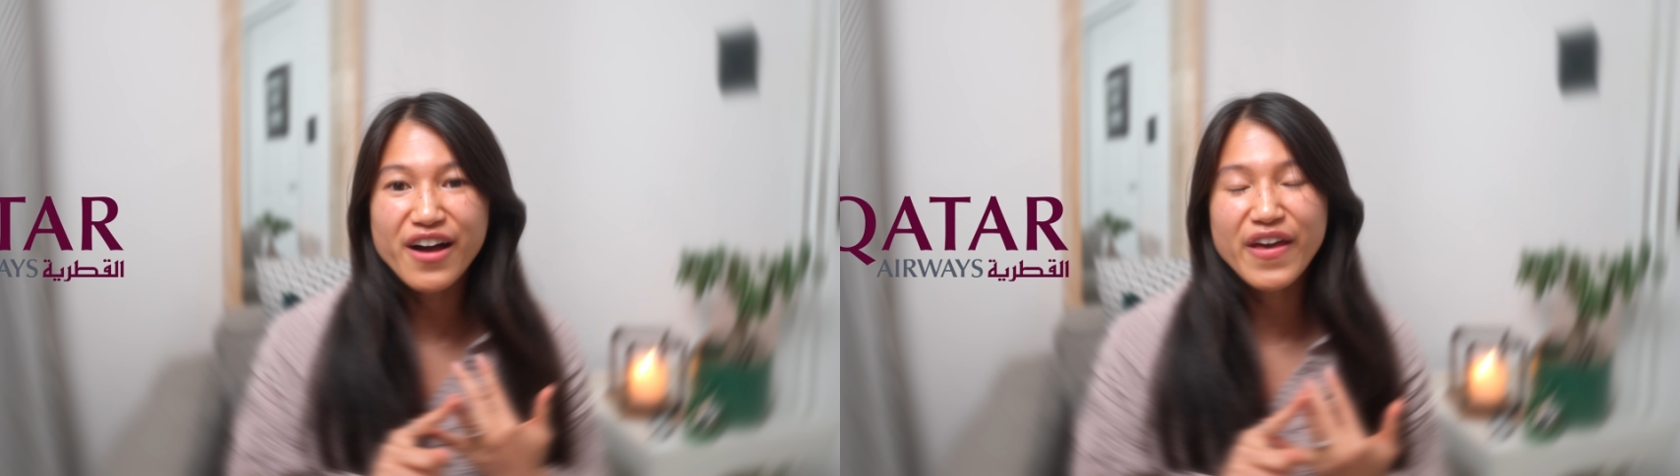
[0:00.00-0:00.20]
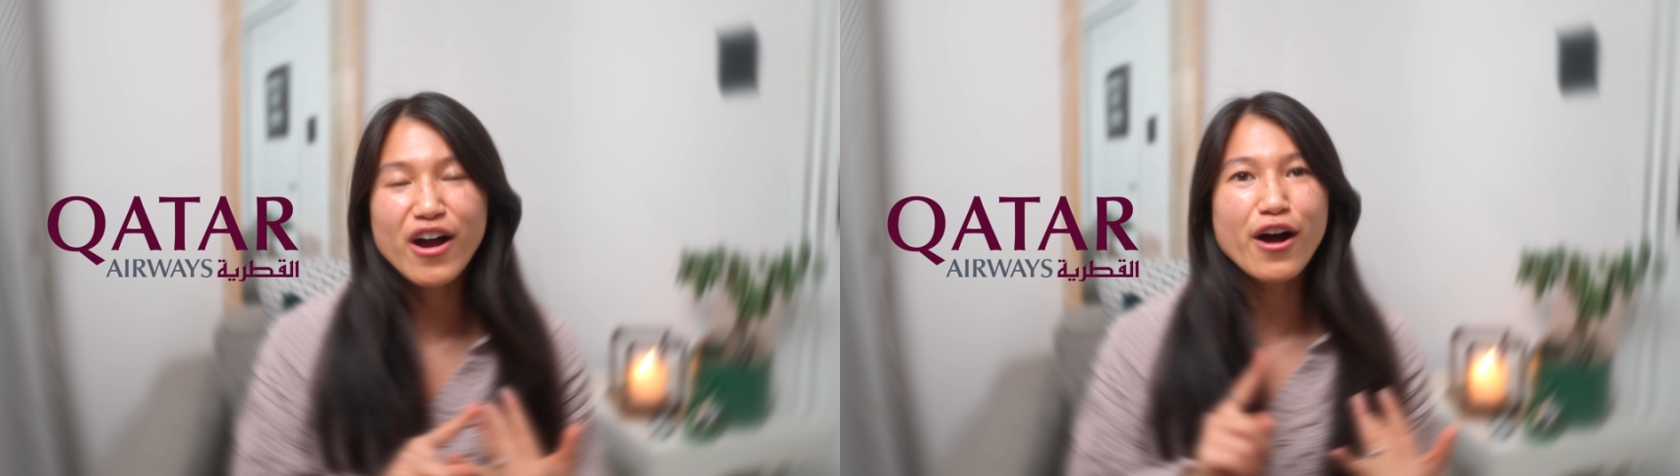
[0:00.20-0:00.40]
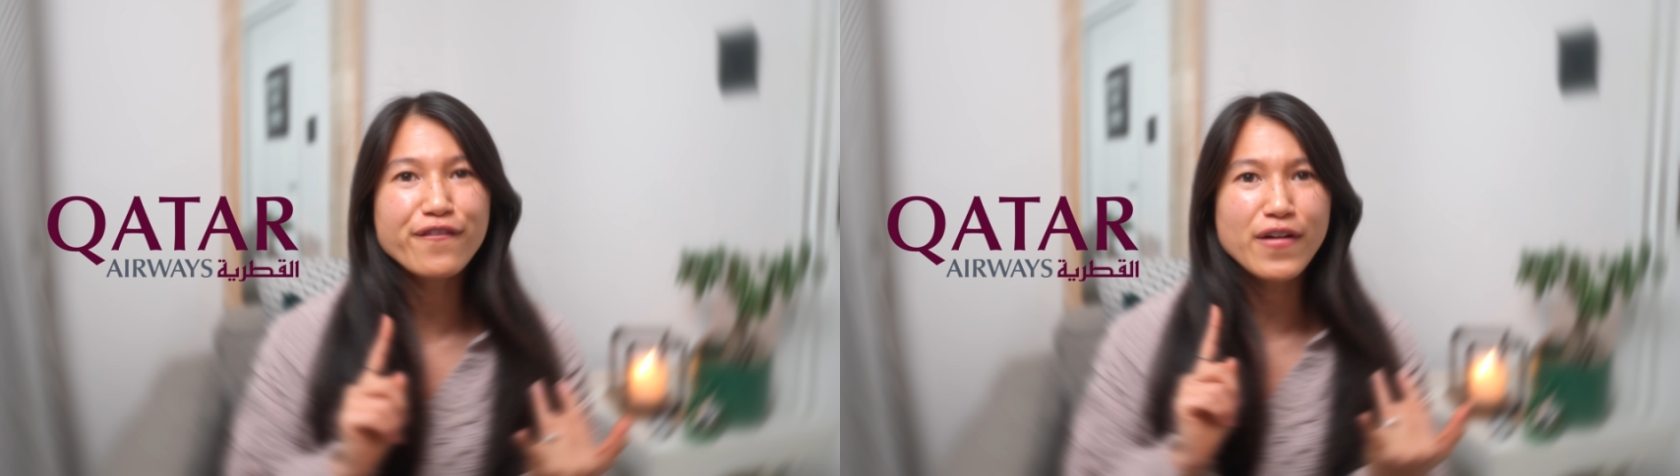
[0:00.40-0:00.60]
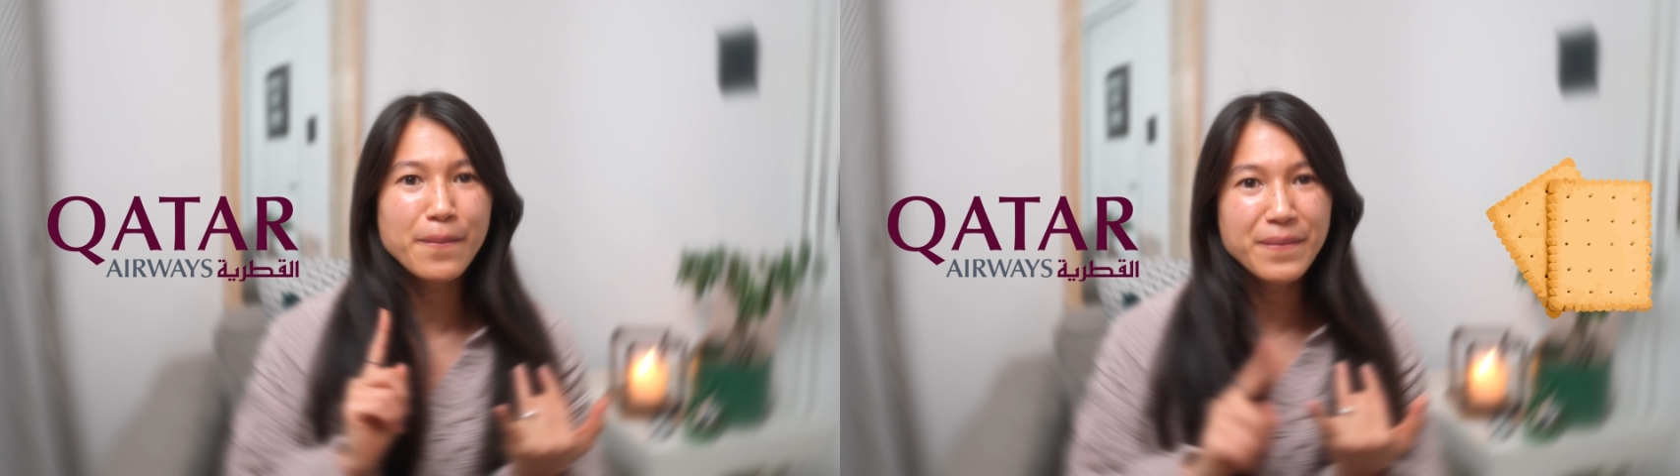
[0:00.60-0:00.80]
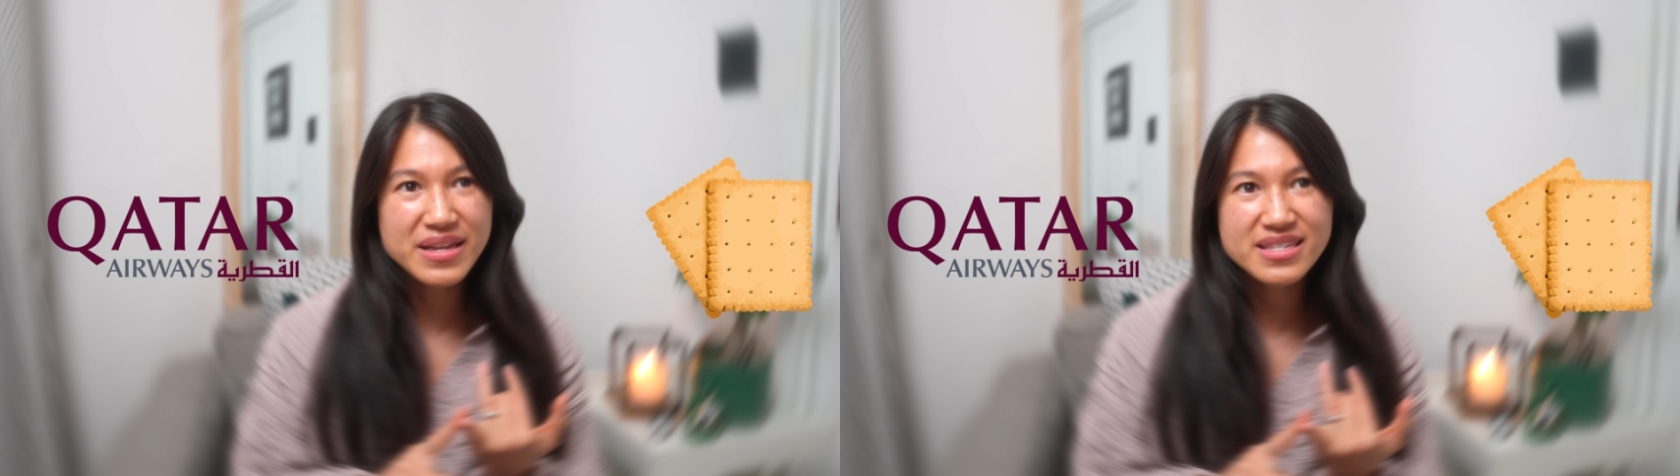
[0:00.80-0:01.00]
they offer
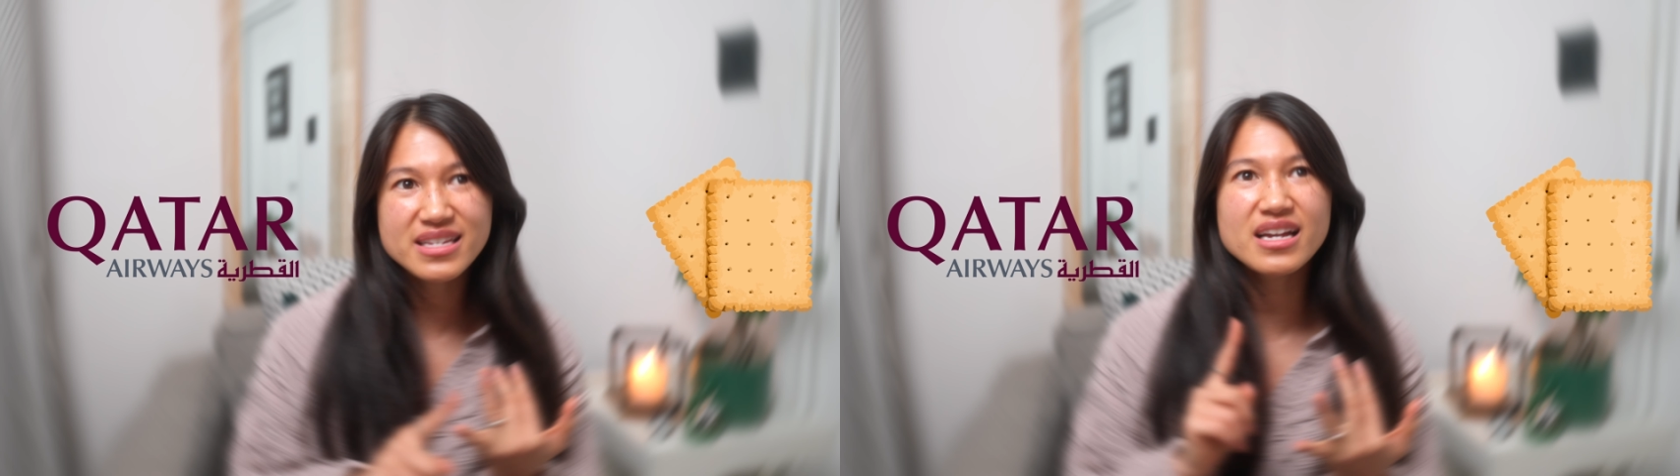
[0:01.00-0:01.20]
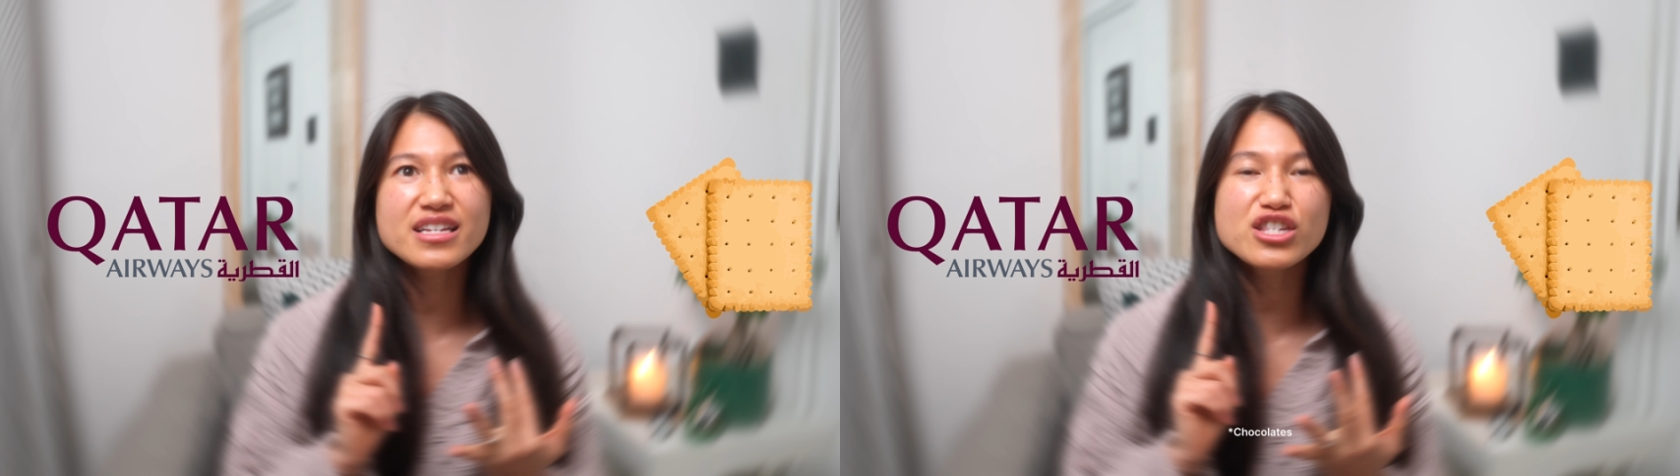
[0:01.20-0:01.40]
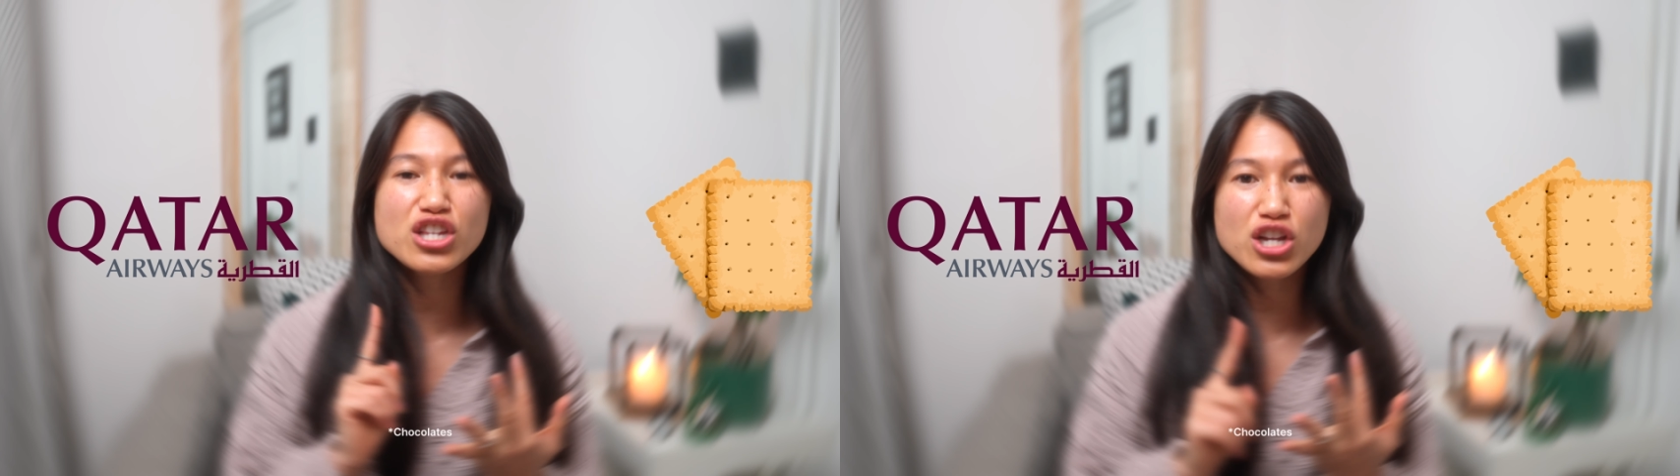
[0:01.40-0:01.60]
biscuits,